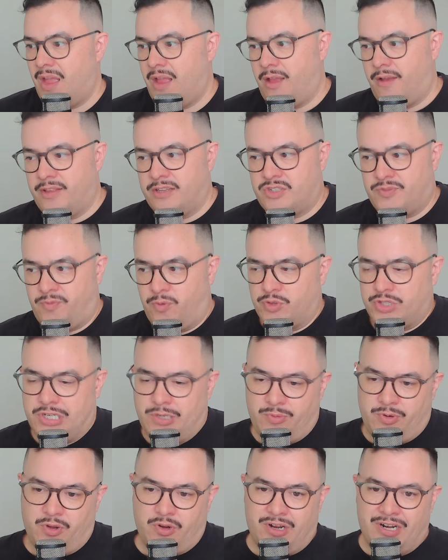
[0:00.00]

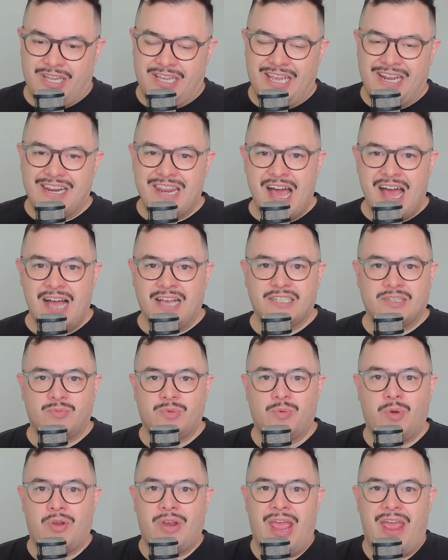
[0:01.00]
Unfortunately, we're not going to get Nas and
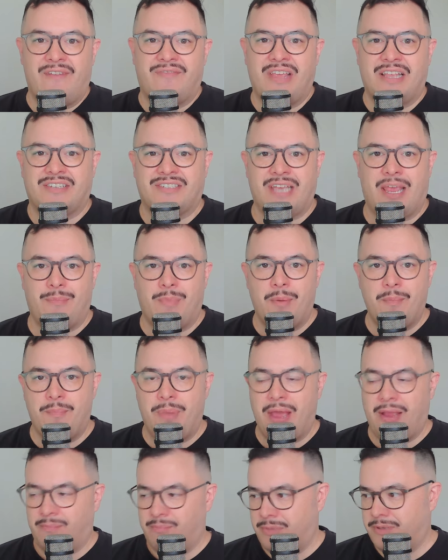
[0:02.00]
we won't have that same
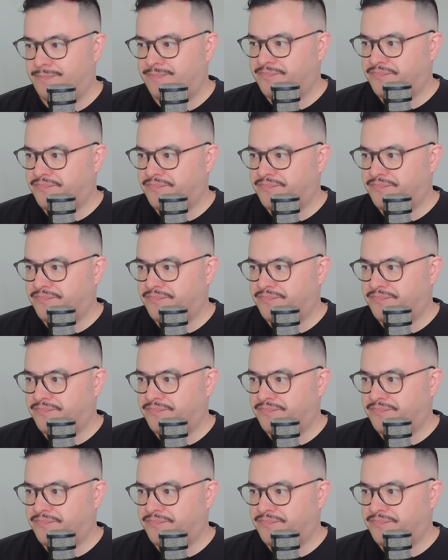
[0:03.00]
impact, but